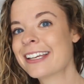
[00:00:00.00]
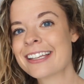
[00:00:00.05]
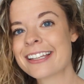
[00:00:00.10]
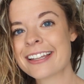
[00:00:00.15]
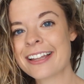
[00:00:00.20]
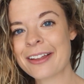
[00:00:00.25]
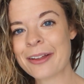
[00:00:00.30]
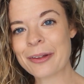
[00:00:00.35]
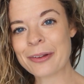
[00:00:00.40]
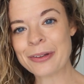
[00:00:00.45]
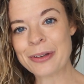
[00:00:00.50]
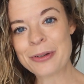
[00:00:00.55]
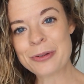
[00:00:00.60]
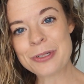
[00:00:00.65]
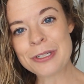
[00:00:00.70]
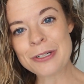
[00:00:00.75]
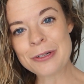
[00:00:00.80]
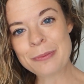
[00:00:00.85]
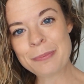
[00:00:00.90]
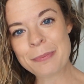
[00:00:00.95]
little
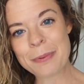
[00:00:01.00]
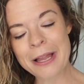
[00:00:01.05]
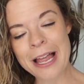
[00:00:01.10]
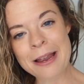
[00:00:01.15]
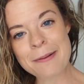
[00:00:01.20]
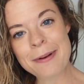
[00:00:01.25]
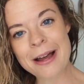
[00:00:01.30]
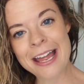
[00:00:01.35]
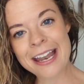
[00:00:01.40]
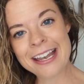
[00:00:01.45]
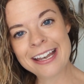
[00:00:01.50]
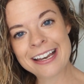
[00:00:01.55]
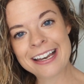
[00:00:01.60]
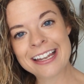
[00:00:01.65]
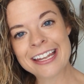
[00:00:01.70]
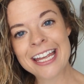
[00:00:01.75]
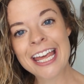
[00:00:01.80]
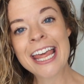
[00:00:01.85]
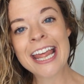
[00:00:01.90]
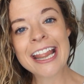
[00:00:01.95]
YouTube play
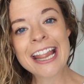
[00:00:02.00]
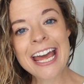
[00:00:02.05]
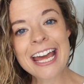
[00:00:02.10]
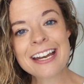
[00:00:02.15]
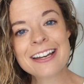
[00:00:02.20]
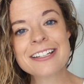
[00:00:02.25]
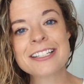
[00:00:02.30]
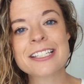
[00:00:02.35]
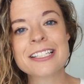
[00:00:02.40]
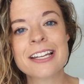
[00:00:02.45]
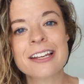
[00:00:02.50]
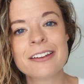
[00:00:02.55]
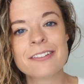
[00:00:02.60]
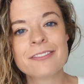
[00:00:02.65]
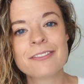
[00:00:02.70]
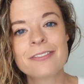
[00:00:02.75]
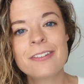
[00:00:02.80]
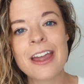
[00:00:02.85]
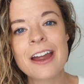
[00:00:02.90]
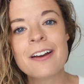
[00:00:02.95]
button? That is
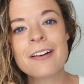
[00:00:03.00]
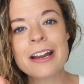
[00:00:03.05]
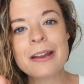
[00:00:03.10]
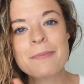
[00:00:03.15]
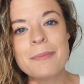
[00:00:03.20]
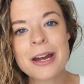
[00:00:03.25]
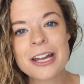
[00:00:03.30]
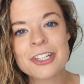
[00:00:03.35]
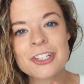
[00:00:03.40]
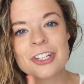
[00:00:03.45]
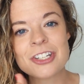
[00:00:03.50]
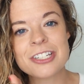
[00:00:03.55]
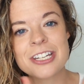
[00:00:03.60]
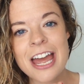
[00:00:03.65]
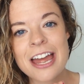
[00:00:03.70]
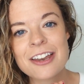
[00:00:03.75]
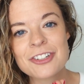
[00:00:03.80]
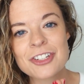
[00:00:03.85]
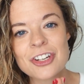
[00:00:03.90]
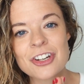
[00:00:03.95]
very much
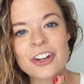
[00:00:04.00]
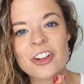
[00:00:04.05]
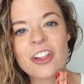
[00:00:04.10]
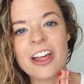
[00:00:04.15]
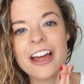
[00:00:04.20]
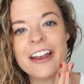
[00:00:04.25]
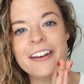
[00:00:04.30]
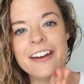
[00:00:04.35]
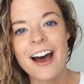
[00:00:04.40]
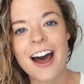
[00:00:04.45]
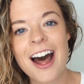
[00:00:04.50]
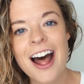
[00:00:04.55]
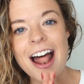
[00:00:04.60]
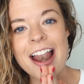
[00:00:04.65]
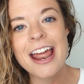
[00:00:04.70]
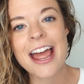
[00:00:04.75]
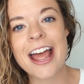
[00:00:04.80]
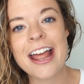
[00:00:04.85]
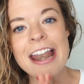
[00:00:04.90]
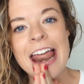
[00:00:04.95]
intentional and
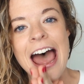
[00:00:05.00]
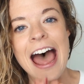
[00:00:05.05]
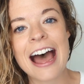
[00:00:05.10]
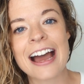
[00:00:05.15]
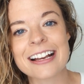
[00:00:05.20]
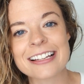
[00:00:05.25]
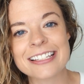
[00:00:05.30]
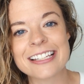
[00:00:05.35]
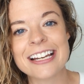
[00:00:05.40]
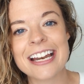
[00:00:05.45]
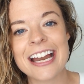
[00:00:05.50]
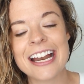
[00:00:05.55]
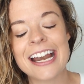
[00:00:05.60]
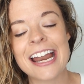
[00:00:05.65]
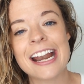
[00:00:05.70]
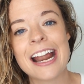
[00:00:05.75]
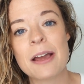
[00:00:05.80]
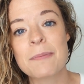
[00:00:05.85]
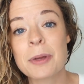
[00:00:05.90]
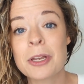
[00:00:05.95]
not an accident,
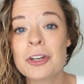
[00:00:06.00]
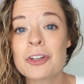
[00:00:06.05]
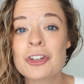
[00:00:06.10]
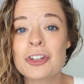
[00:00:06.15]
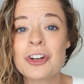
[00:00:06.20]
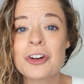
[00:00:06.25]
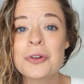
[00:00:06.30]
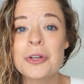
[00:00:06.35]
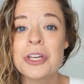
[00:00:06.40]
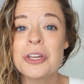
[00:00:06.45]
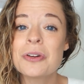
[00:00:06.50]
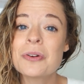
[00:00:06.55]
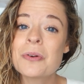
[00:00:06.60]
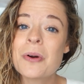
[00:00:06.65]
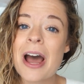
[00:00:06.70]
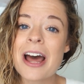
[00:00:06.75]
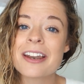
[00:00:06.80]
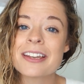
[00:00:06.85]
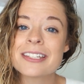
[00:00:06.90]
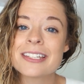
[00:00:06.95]
and I'm going to show you
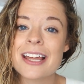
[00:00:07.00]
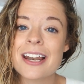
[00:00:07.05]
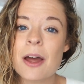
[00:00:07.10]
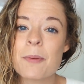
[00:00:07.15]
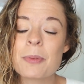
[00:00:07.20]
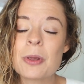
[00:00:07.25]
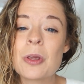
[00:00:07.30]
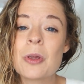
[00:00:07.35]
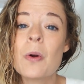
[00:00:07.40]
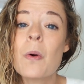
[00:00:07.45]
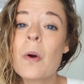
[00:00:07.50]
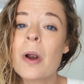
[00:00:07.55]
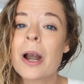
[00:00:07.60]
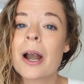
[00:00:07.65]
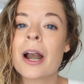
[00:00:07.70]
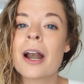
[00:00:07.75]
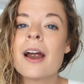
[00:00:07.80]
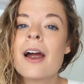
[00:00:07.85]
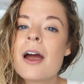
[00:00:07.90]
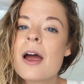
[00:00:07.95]
how to set up
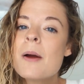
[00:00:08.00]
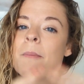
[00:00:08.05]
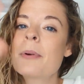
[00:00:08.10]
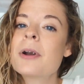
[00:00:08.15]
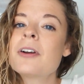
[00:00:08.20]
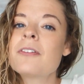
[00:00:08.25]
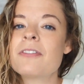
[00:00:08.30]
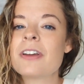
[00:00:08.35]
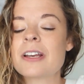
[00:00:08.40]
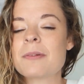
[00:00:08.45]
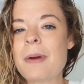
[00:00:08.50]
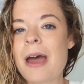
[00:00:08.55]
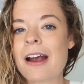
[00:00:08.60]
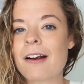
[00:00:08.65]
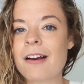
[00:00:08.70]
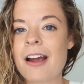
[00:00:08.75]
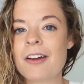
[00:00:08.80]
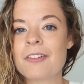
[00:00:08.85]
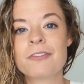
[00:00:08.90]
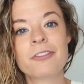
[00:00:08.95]
your perfect
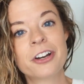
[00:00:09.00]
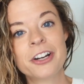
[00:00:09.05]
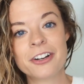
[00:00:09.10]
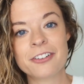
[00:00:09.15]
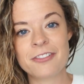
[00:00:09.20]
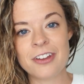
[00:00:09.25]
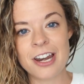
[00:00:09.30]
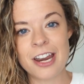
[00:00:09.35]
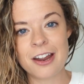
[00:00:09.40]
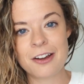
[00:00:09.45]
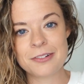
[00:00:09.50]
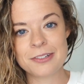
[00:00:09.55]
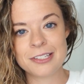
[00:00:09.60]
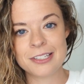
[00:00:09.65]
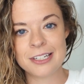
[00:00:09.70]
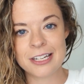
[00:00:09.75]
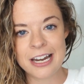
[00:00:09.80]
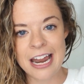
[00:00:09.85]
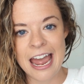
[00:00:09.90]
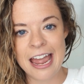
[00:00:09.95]
background for your videos
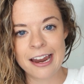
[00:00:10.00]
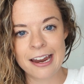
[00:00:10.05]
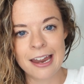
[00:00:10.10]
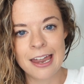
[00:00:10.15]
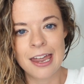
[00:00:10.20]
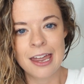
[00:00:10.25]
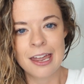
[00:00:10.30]
today.